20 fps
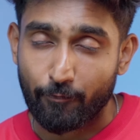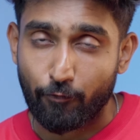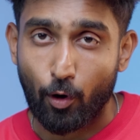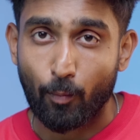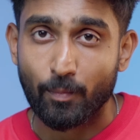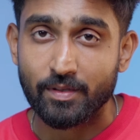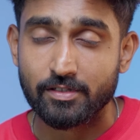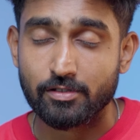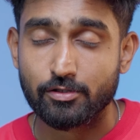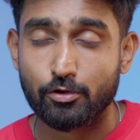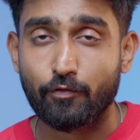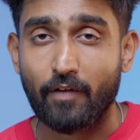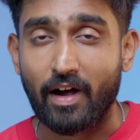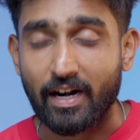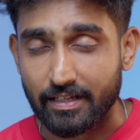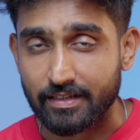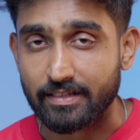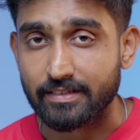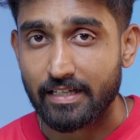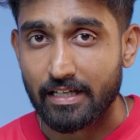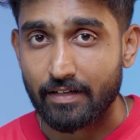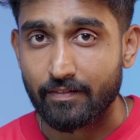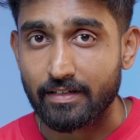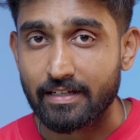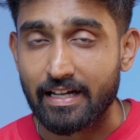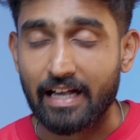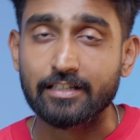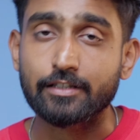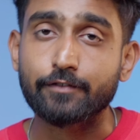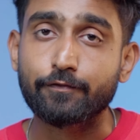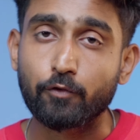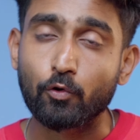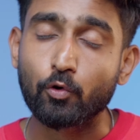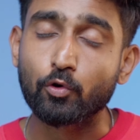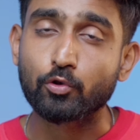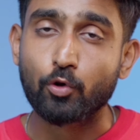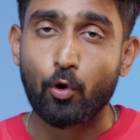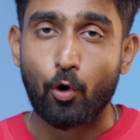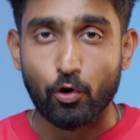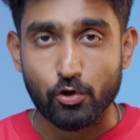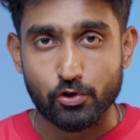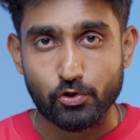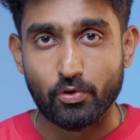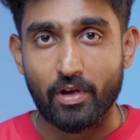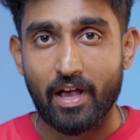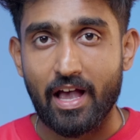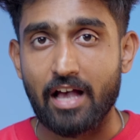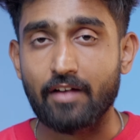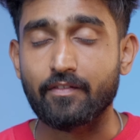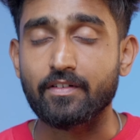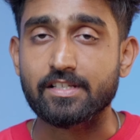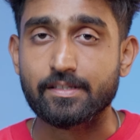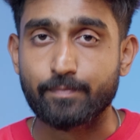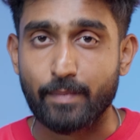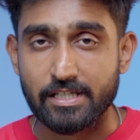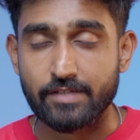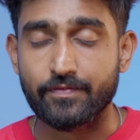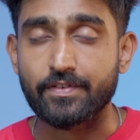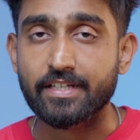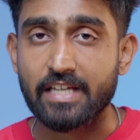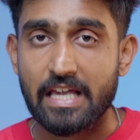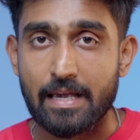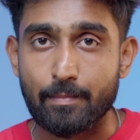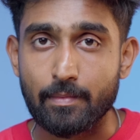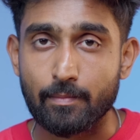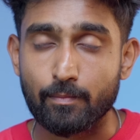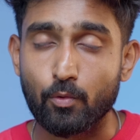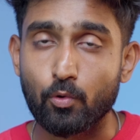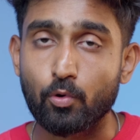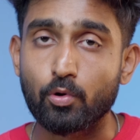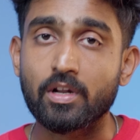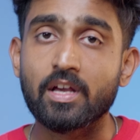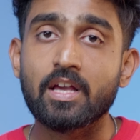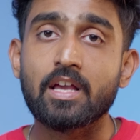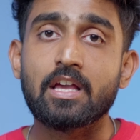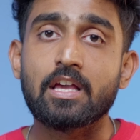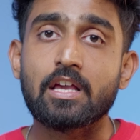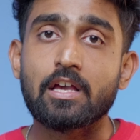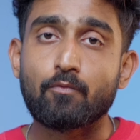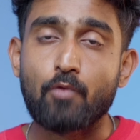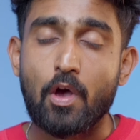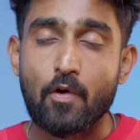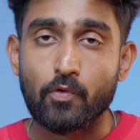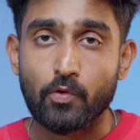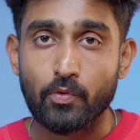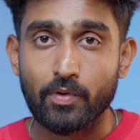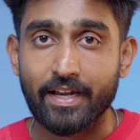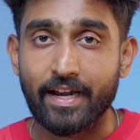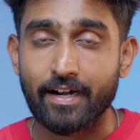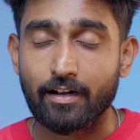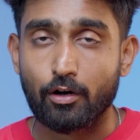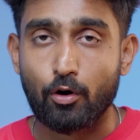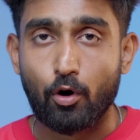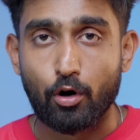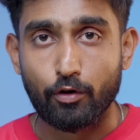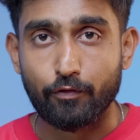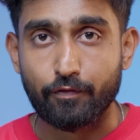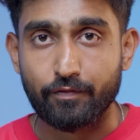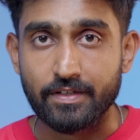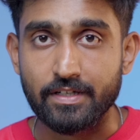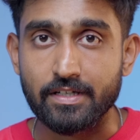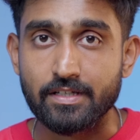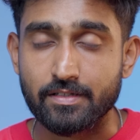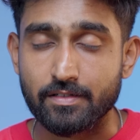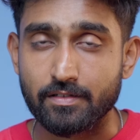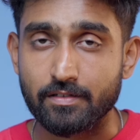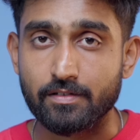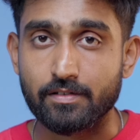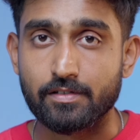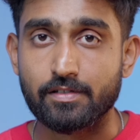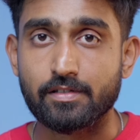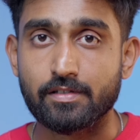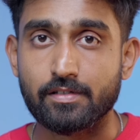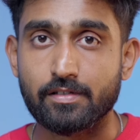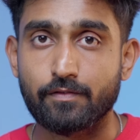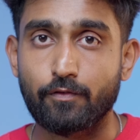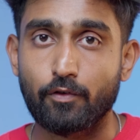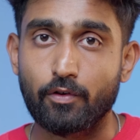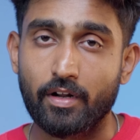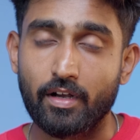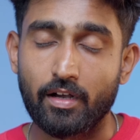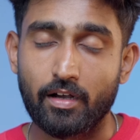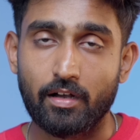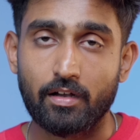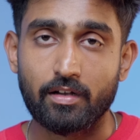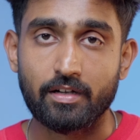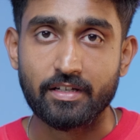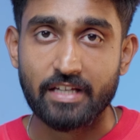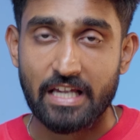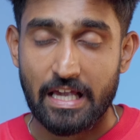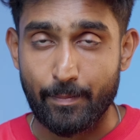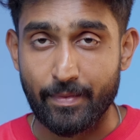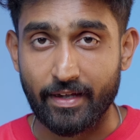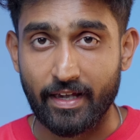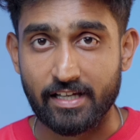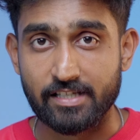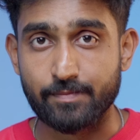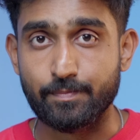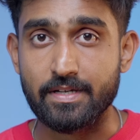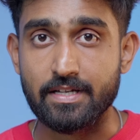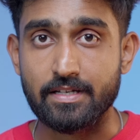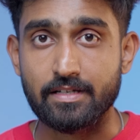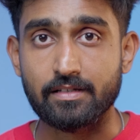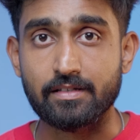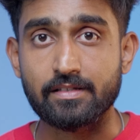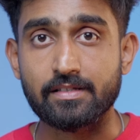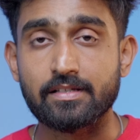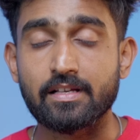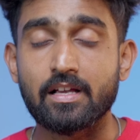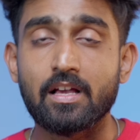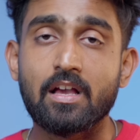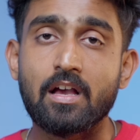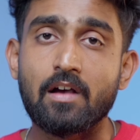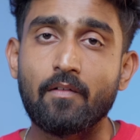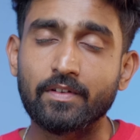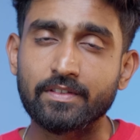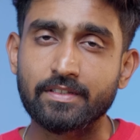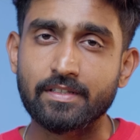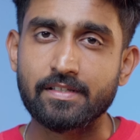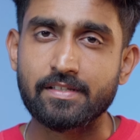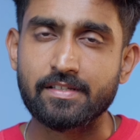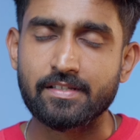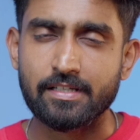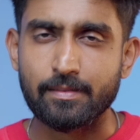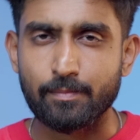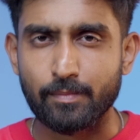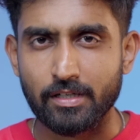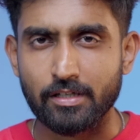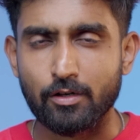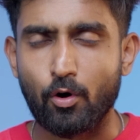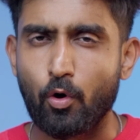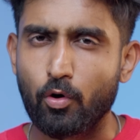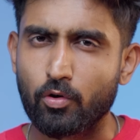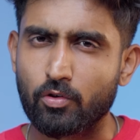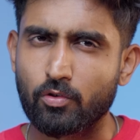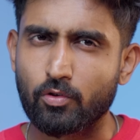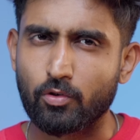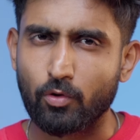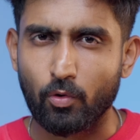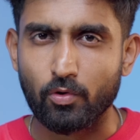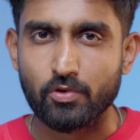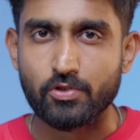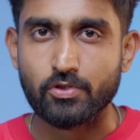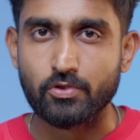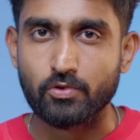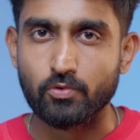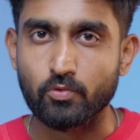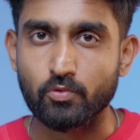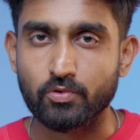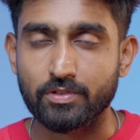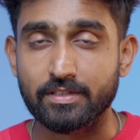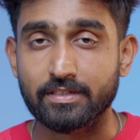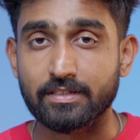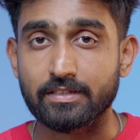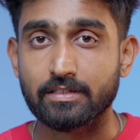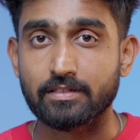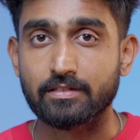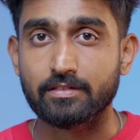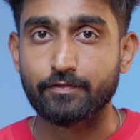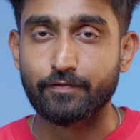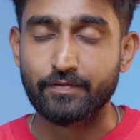performance is of another level, and the phone also have a specific gaming mode where we will get a lot of features for our gaming experience, which is similar or close to the